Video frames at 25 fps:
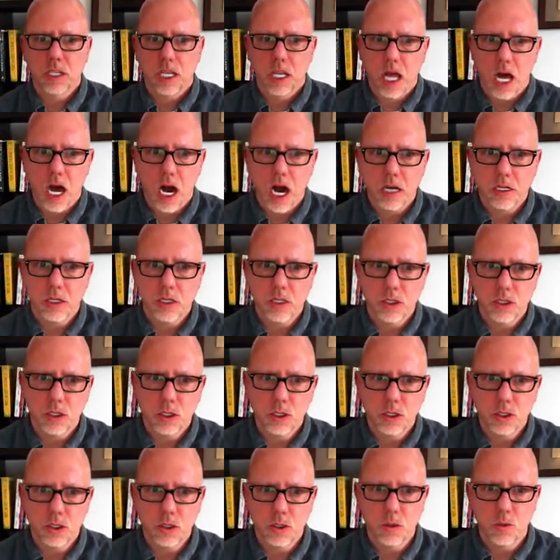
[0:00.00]
locked
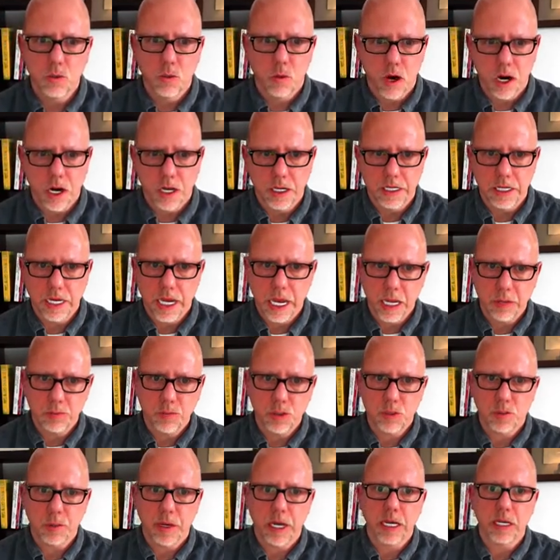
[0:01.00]
to one
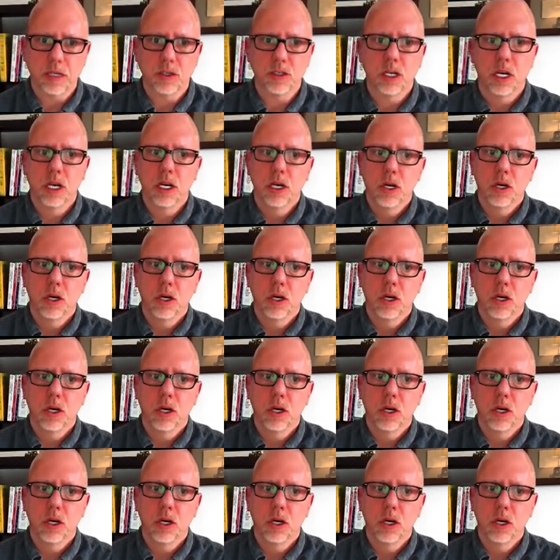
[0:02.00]
namespace.